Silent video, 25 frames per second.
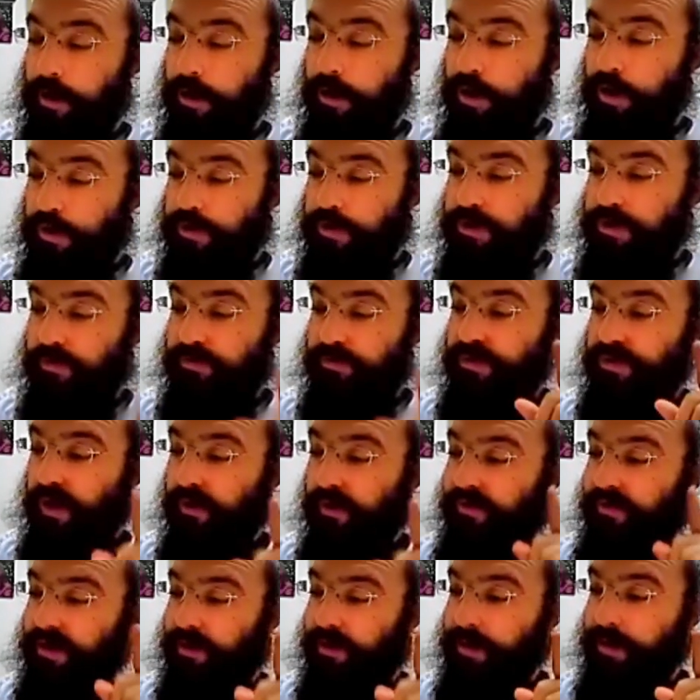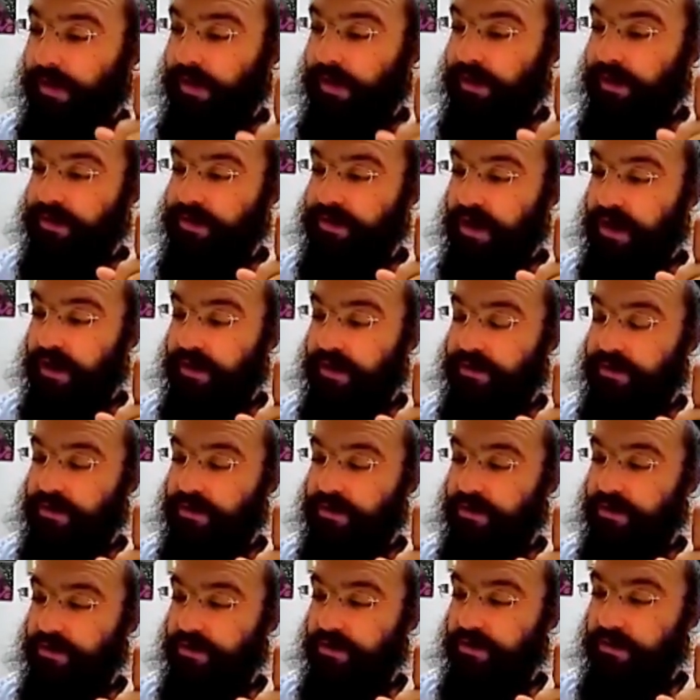So if David HaMelech says,
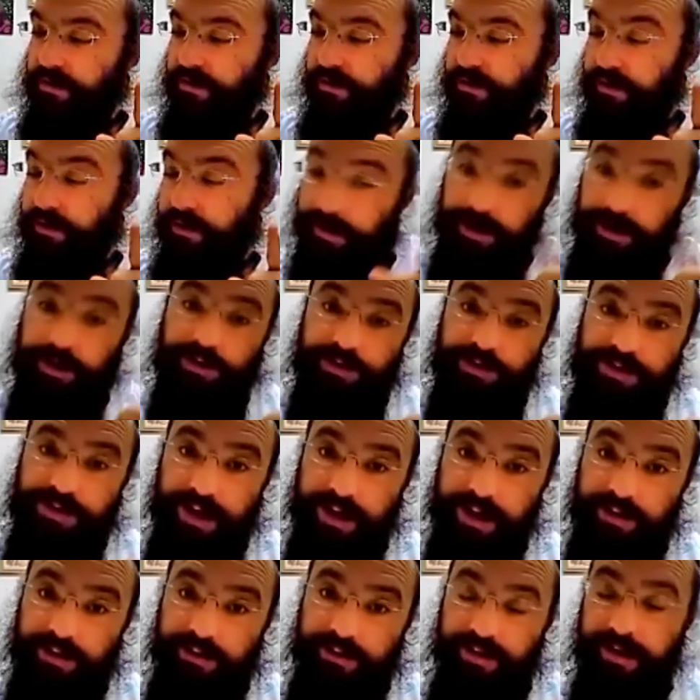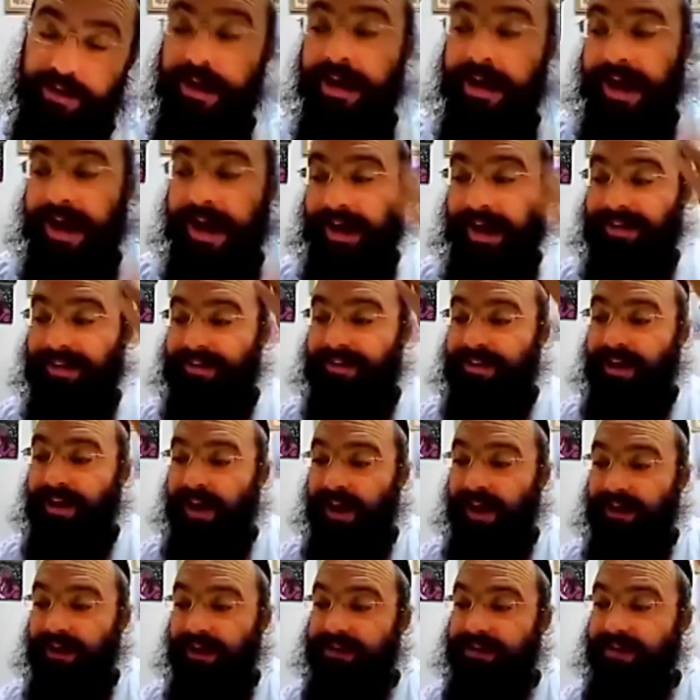he could say it,
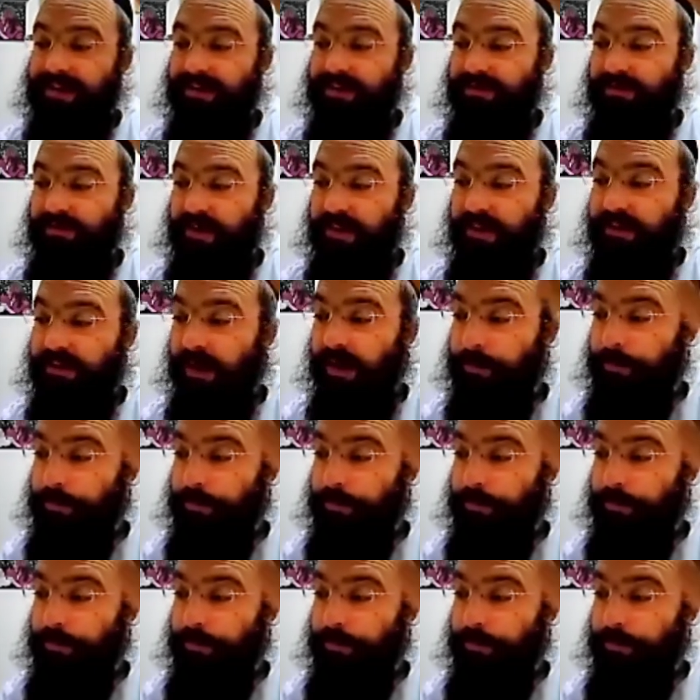Ata tzivita